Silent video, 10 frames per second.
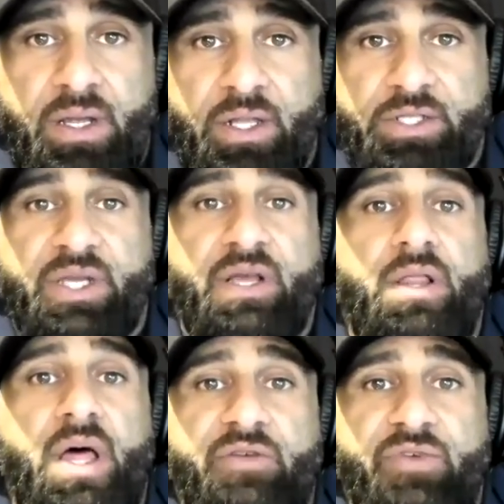There's like a
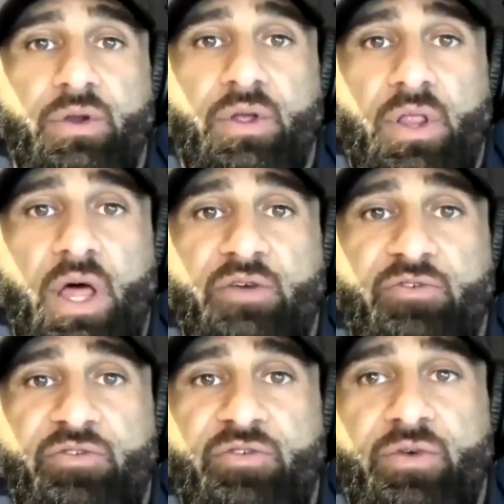lot
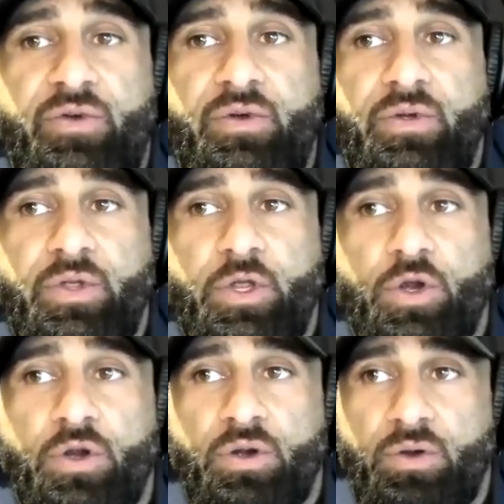of
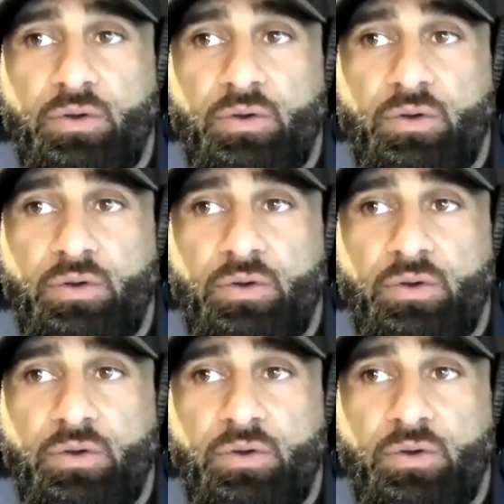your